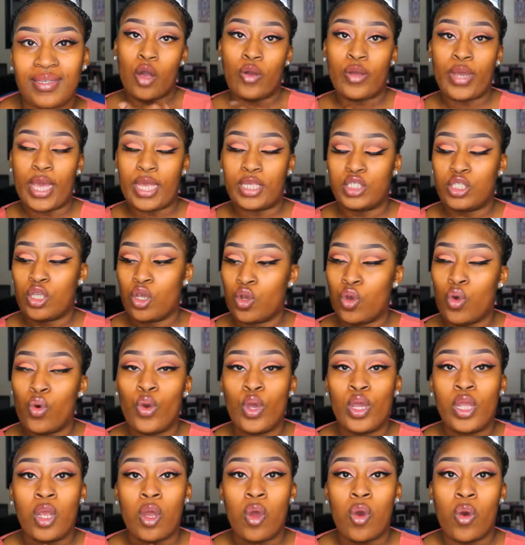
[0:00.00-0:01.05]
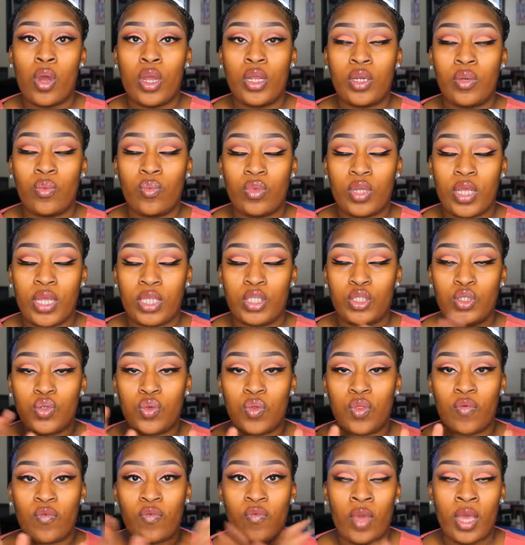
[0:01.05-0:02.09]
Okay, so going on into
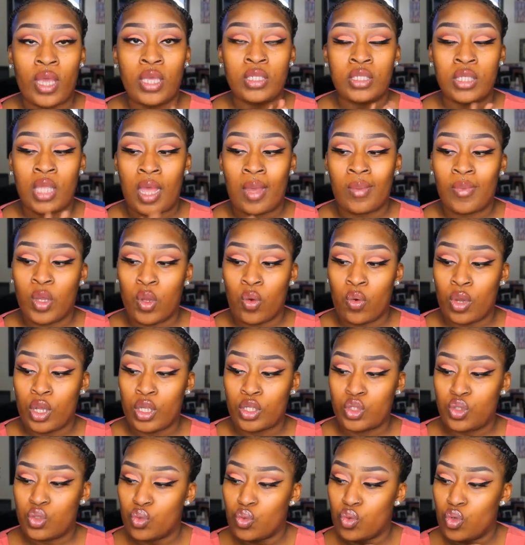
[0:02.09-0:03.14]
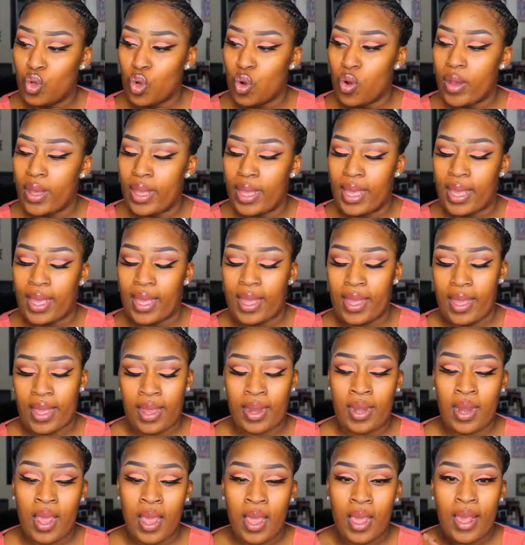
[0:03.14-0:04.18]
the face, I'm going to go
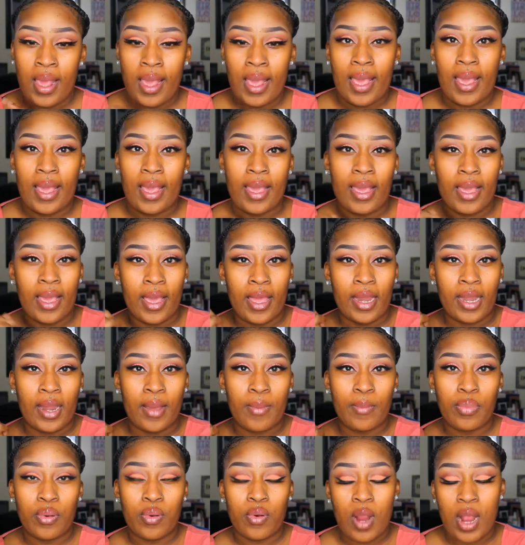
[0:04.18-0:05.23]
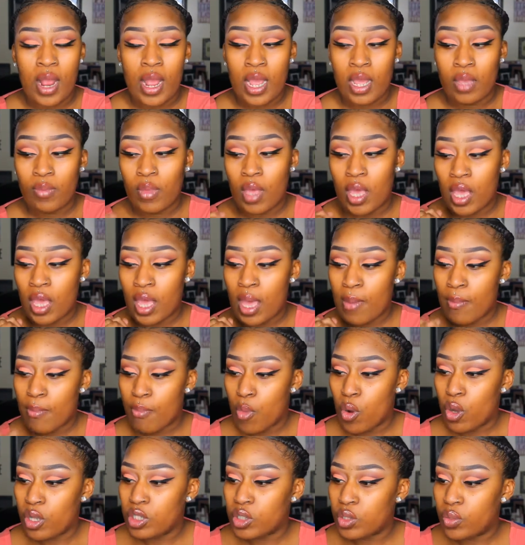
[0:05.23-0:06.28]
ahead and prime and
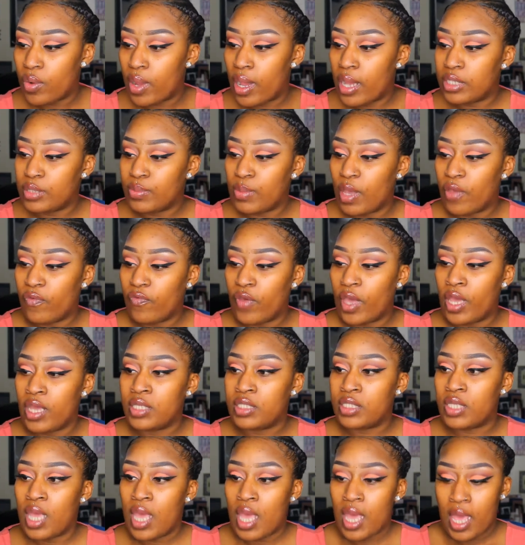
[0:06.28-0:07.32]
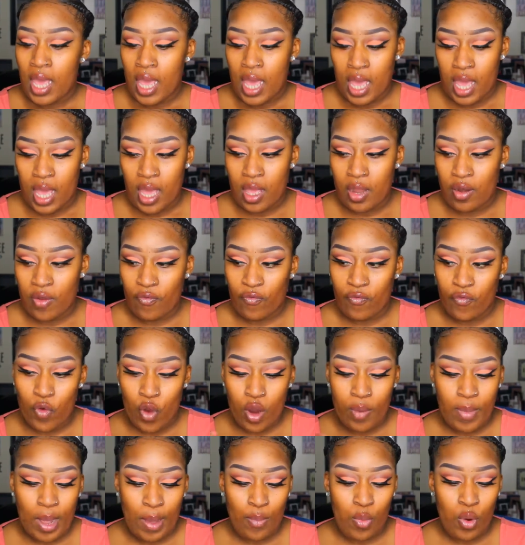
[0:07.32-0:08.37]
moisturize my face. And
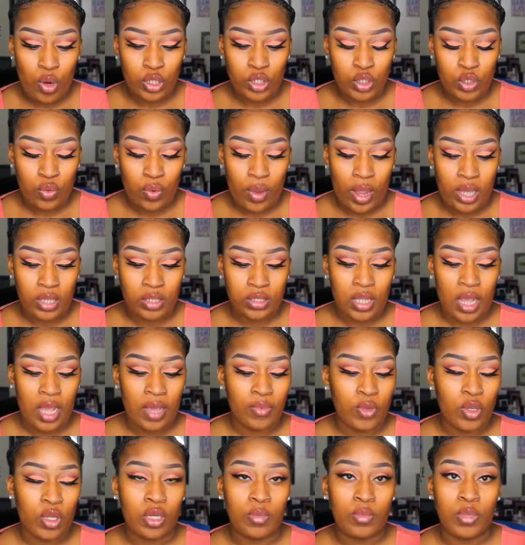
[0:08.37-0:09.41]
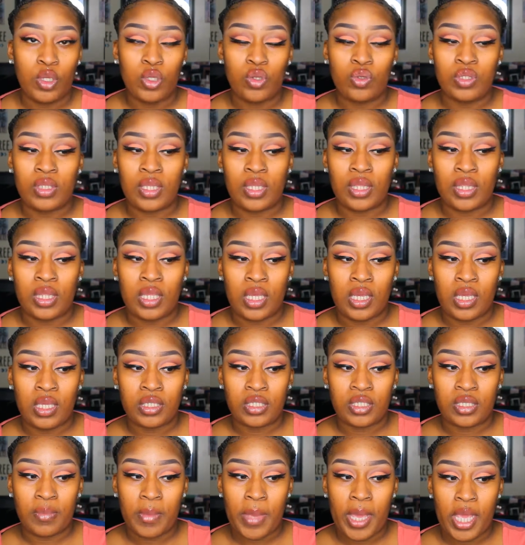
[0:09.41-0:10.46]
for my moisturizer, I'm going to be using the
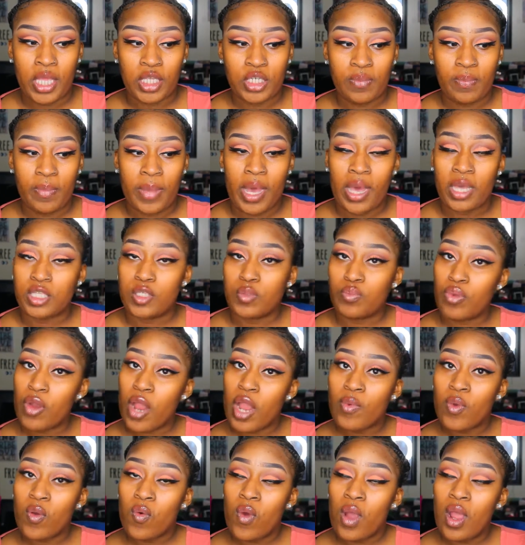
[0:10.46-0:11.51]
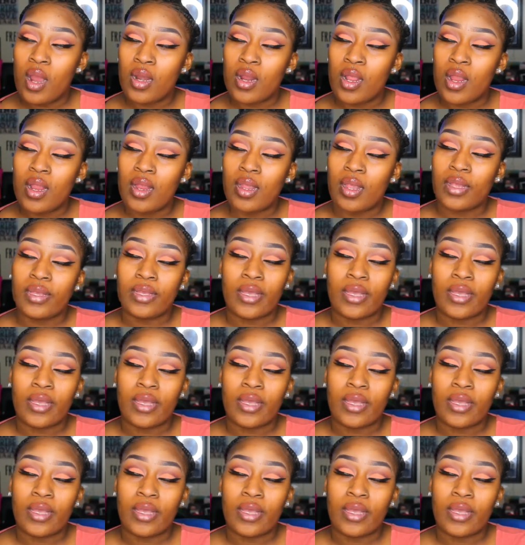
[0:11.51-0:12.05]
Smashbox Primer Water.